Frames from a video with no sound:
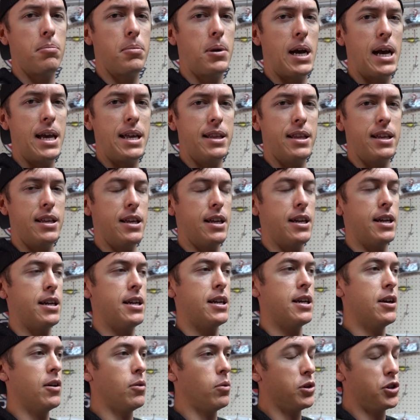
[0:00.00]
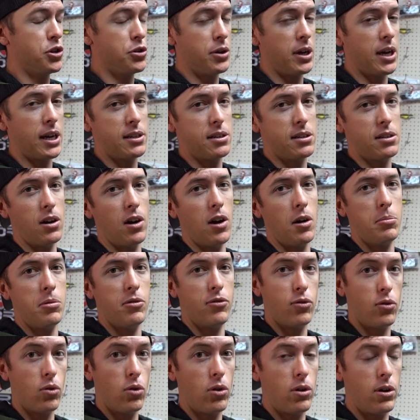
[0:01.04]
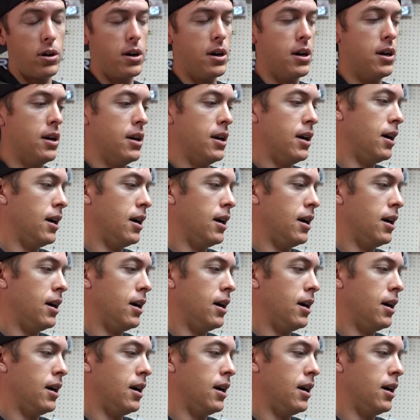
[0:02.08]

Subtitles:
bite than what you guys saw before.